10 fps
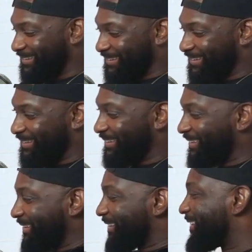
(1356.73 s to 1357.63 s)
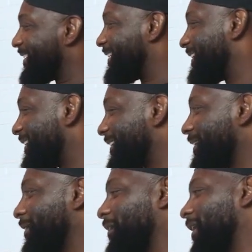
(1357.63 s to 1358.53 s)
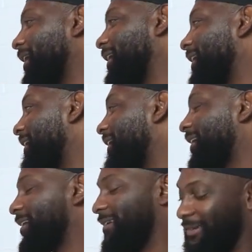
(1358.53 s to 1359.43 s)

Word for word: dance like it's nothing more it's nothing like it's the yes.